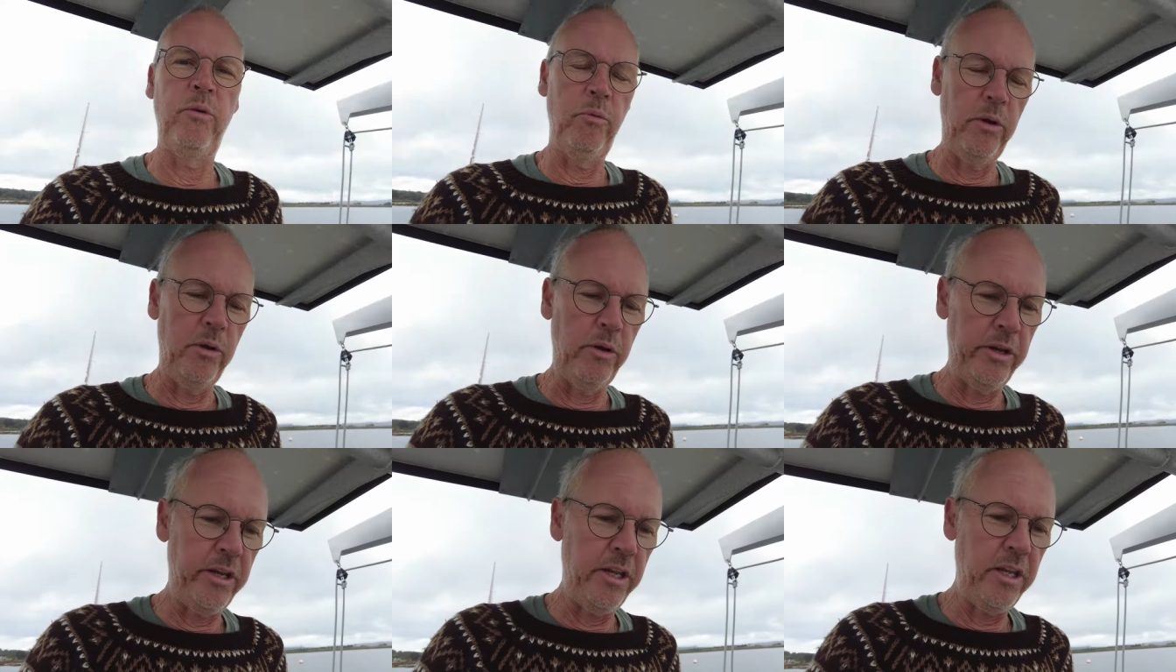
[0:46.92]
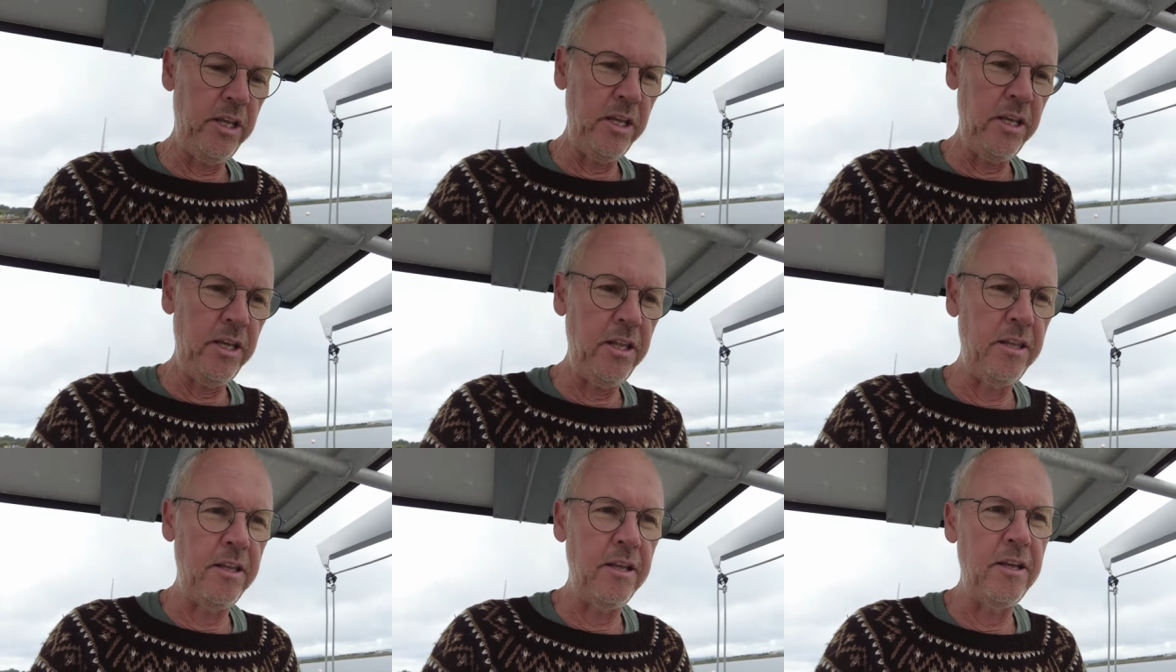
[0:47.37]
will
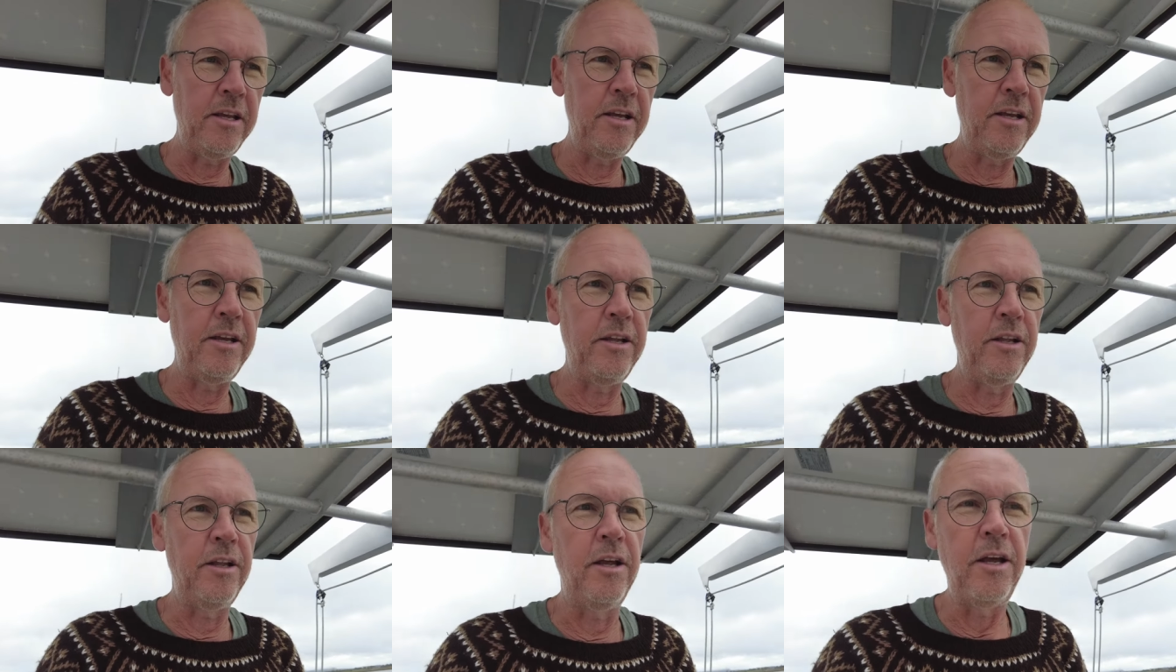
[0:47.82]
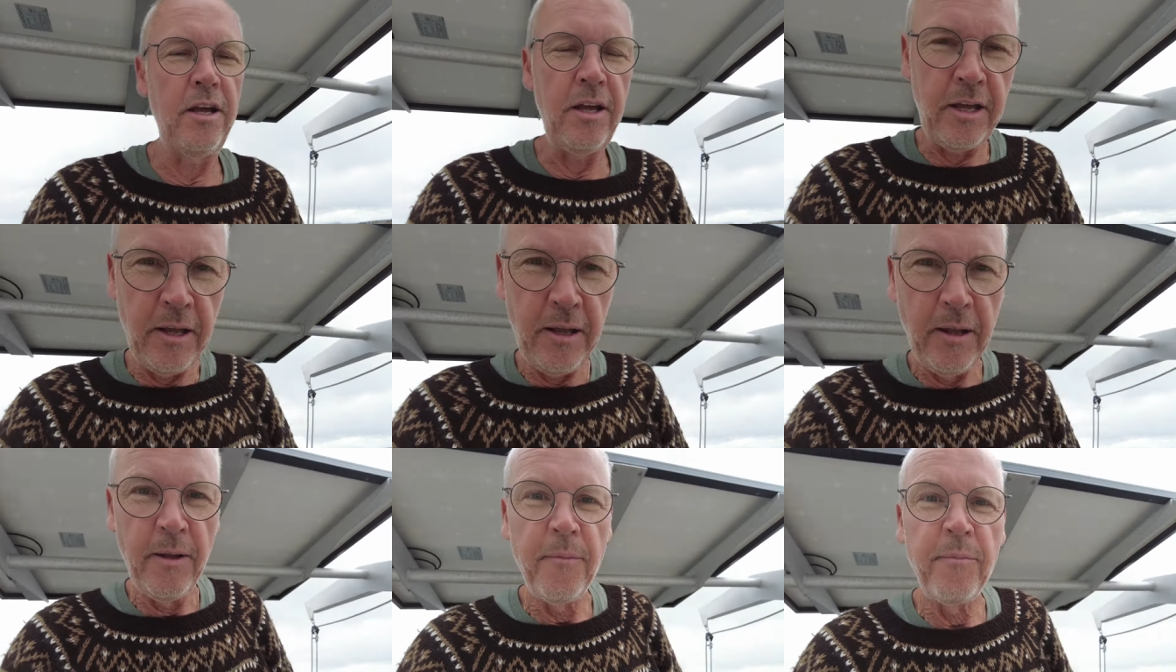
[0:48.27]
need
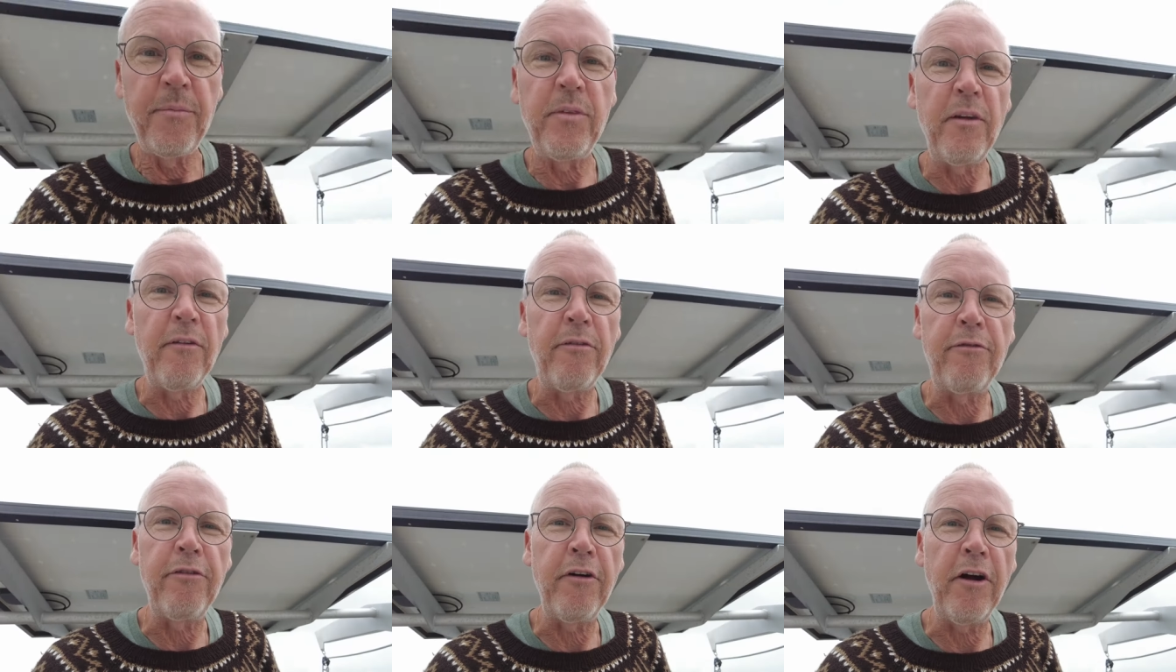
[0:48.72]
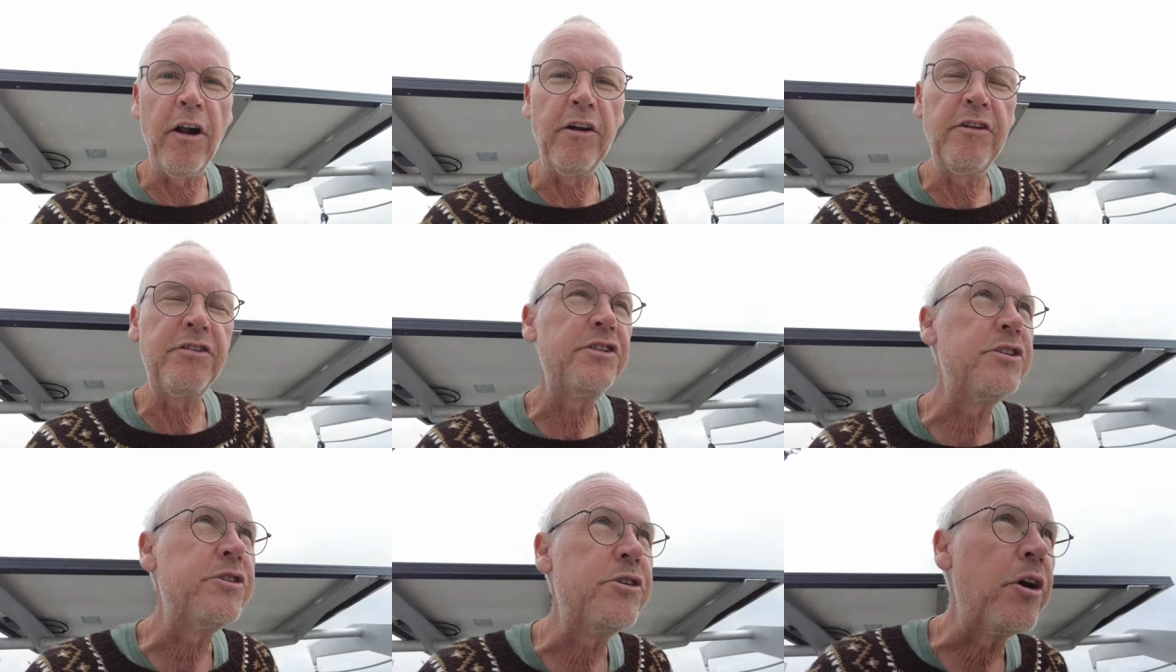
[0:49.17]
the
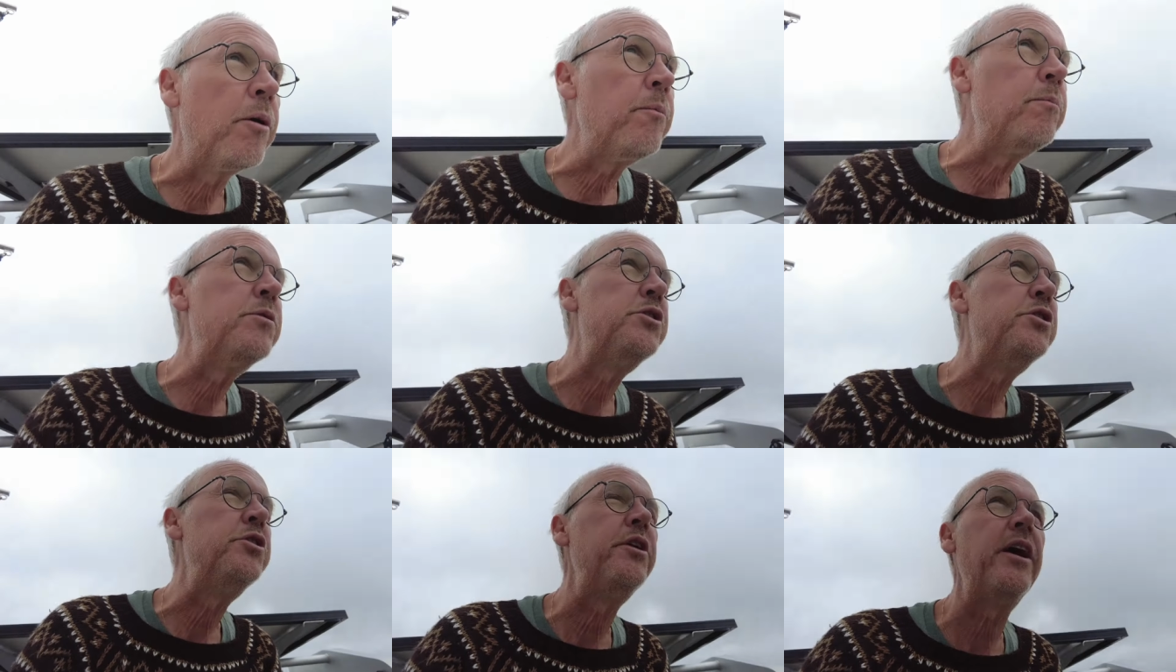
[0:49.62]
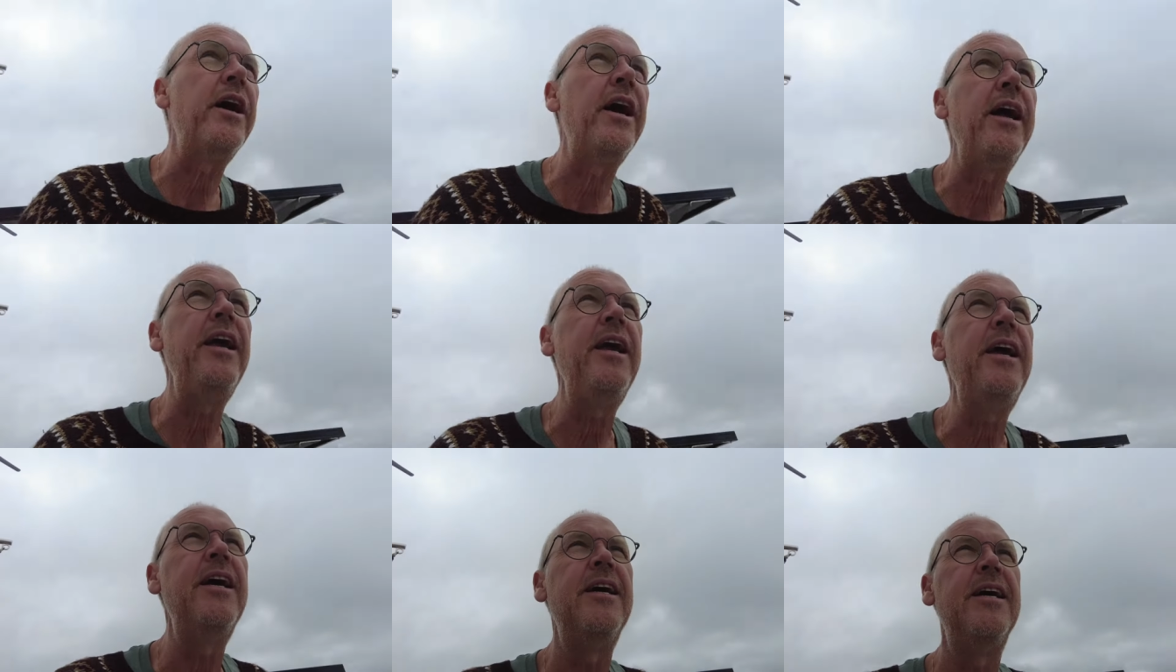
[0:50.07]
Fölstrom
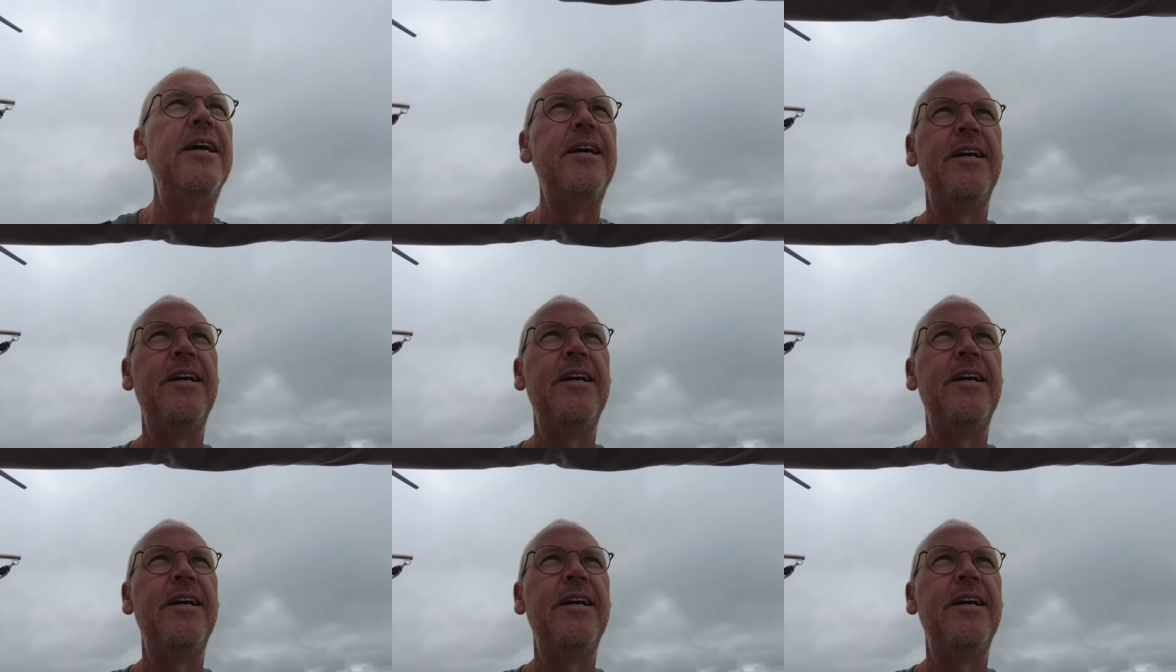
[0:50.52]
today,